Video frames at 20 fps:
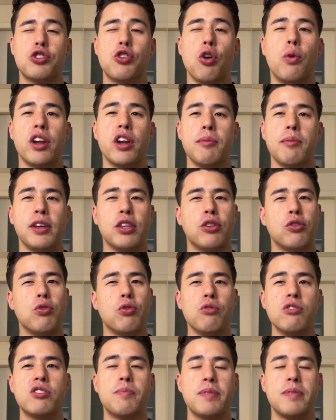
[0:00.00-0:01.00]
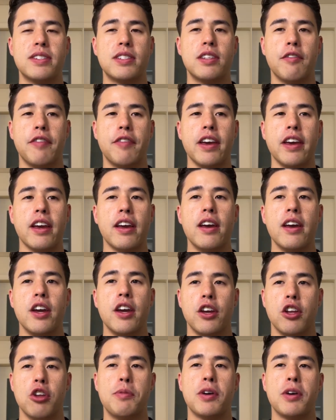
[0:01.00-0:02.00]
don't want to be too specific,
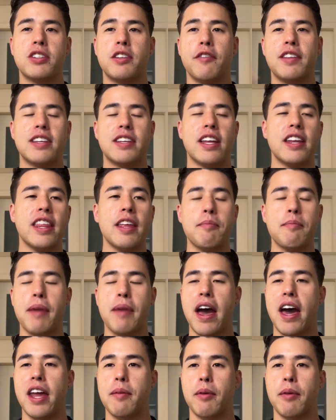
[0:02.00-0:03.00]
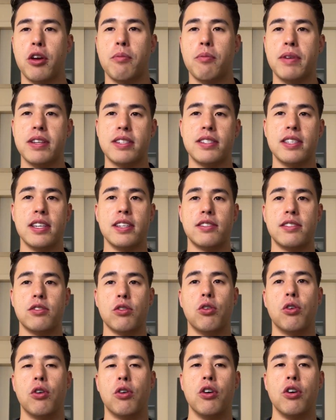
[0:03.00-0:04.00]
because if there's anything bad about your business,
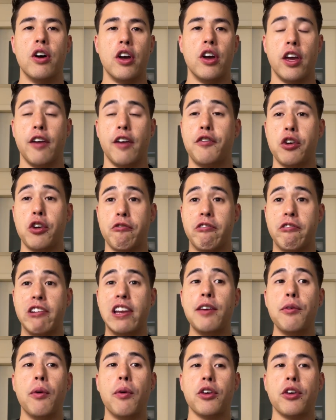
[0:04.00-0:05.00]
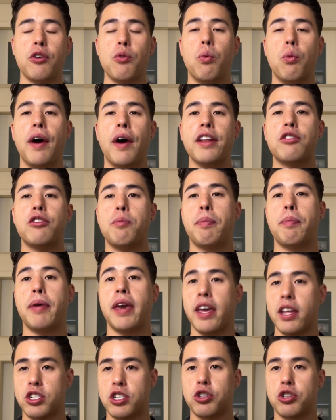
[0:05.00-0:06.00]
or if you want to
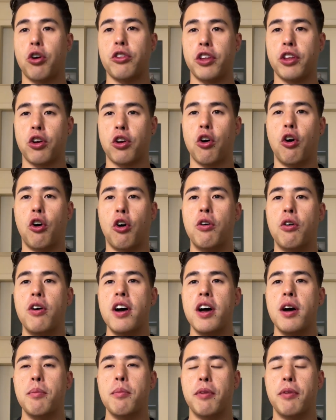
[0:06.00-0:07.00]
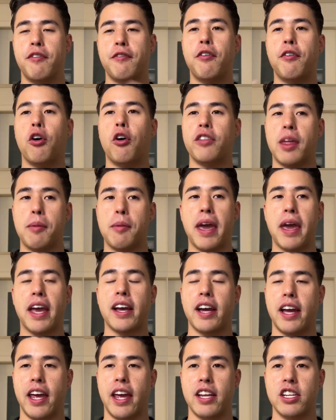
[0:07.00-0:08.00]
pitch on the call before they make
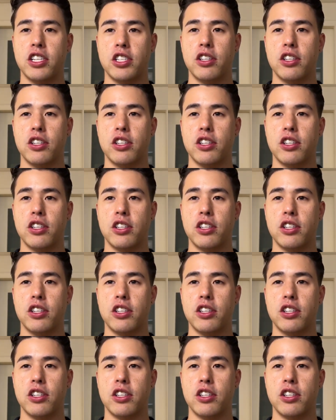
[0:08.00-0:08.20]
a